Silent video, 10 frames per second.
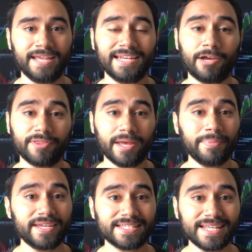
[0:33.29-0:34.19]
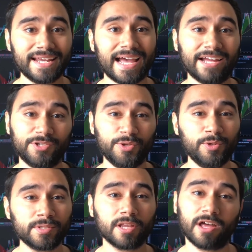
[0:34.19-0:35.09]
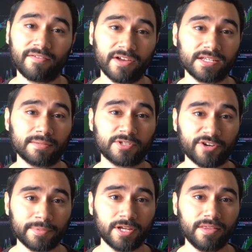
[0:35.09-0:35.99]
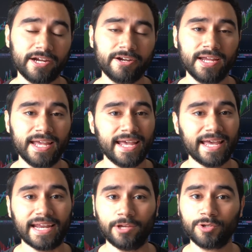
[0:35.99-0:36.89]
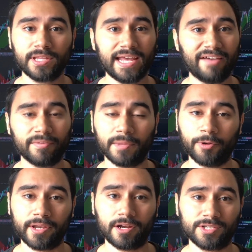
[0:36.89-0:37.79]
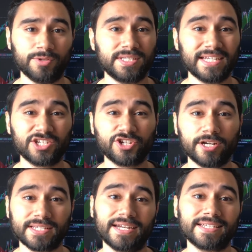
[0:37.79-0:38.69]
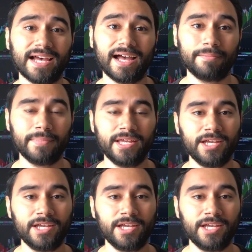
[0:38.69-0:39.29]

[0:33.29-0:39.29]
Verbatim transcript: Now, with that being said, I do use a lot of custom scripts on there, and I usually have them loaded onto six charts at a time.